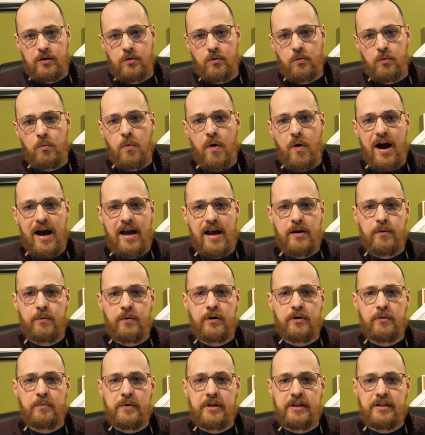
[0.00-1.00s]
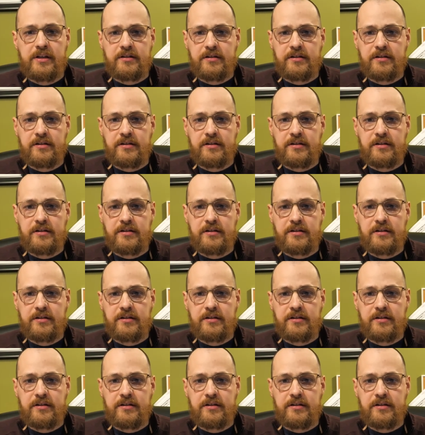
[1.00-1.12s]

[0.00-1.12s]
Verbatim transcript: Why when we